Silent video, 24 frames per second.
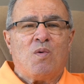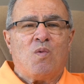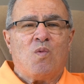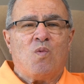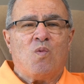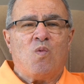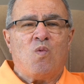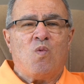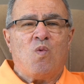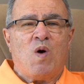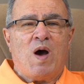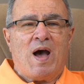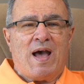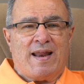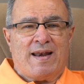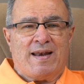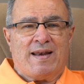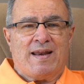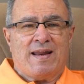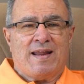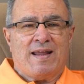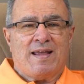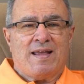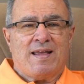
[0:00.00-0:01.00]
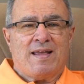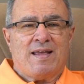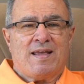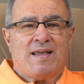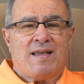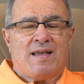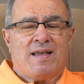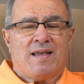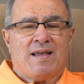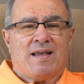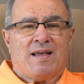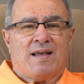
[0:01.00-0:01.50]
1,
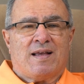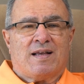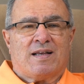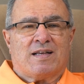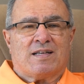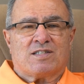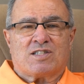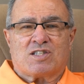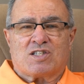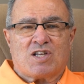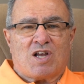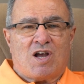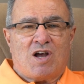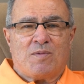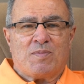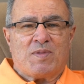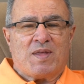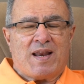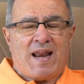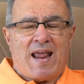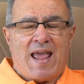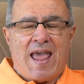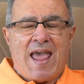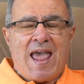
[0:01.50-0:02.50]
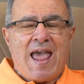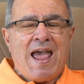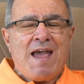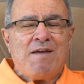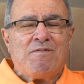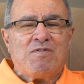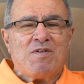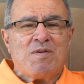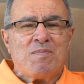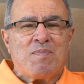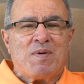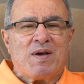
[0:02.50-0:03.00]
a psalm that
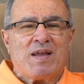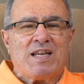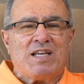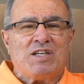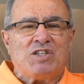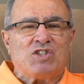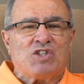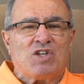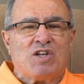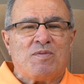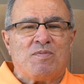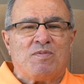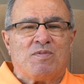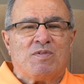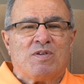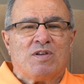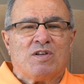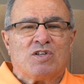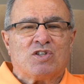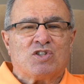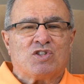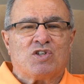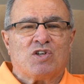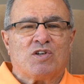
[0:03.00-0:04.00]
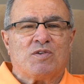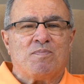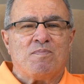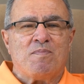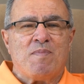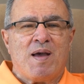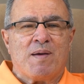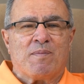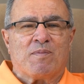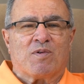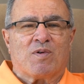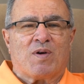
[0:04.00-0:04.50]
everybody should should
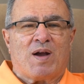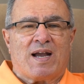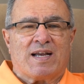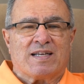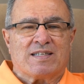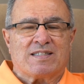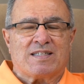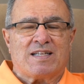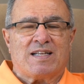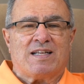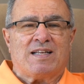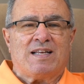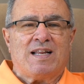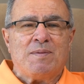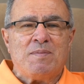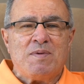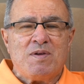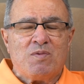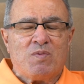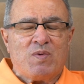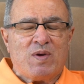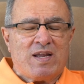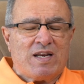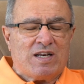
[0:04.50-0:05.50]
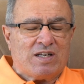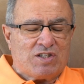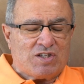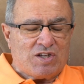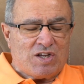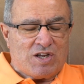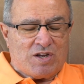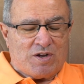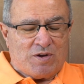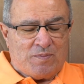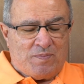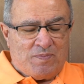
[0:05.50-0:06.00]
memorize. Let me read it to
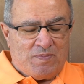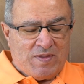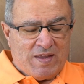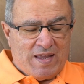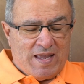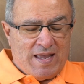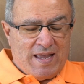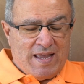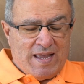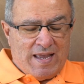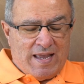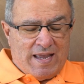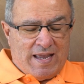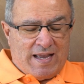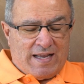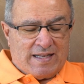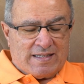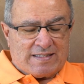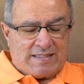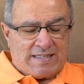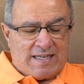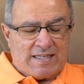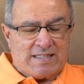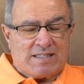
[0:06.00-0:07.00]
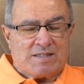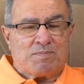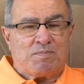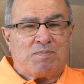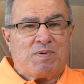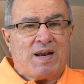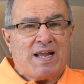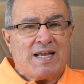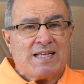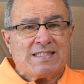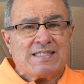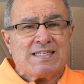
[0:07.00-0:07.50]
you. It says,
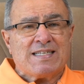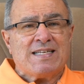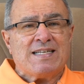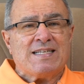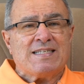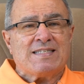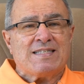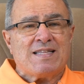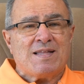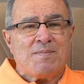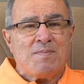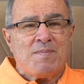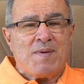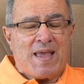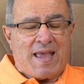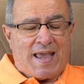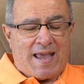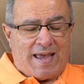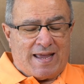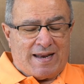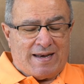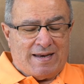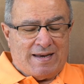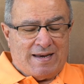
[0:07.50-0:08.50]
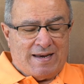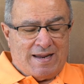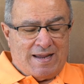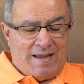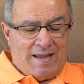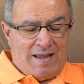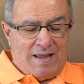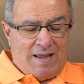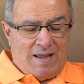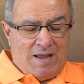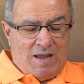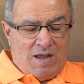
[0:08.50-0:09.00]
"Blessed is the man
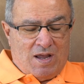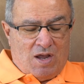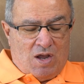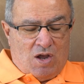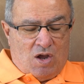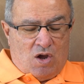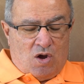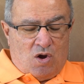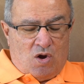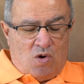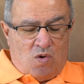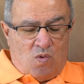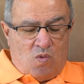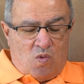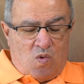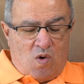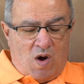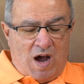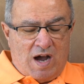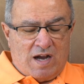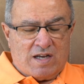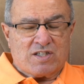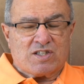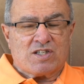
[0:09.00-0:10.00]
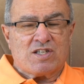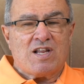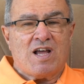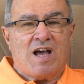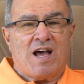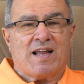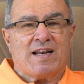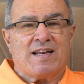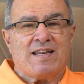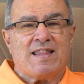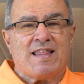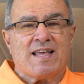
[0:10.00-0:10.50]
who walks
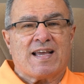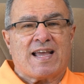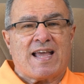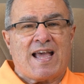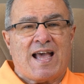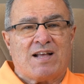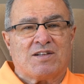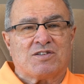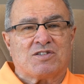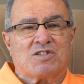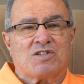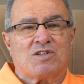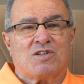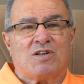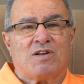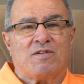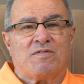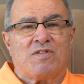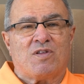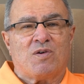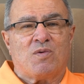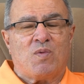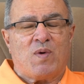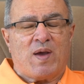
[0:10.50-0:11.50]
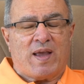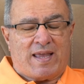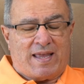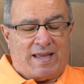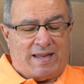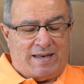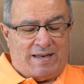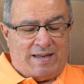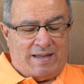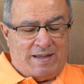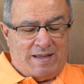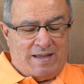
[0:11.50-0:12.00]
not in the counsel of the
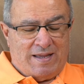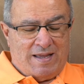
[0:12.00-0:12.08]
wicked,